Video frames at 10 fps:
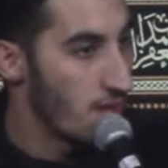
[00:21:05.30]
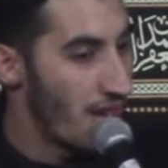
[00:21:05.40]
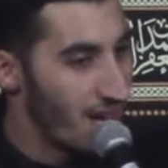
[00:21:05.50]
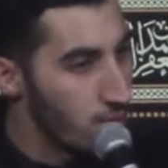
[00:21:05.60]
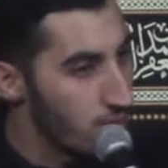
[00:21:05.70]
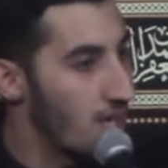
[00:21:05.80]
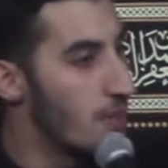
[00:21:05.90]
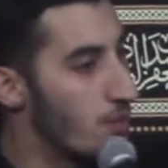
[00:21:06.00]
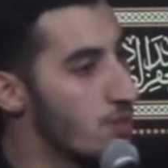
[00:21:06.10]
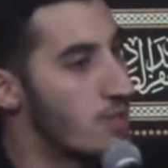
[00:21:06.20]
And Abu
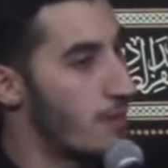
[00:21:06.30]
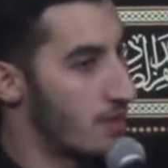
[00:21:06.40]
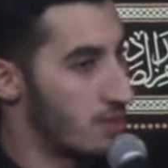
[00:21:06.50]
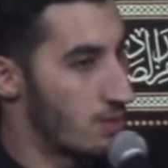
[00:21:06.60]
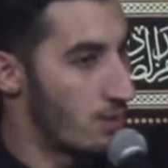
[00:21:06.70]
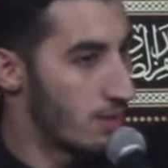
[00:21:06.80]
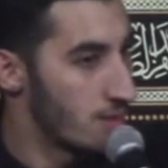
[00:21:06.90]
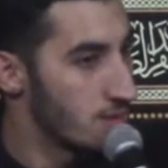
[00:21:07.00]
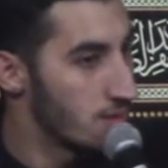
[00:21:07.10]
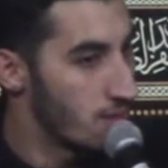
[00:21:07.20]
Talib also passes away
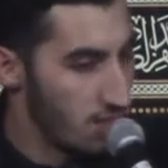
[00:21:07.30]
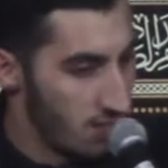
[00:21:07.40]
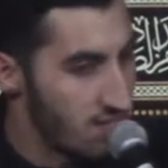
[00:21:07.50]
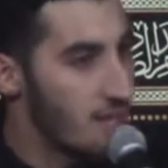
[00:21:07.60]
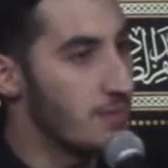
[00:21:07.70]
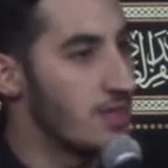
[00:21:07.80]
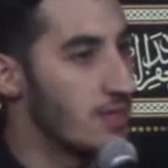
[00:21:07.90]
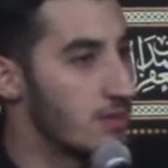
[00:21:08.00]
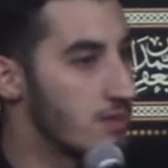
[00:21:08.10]
in the same year.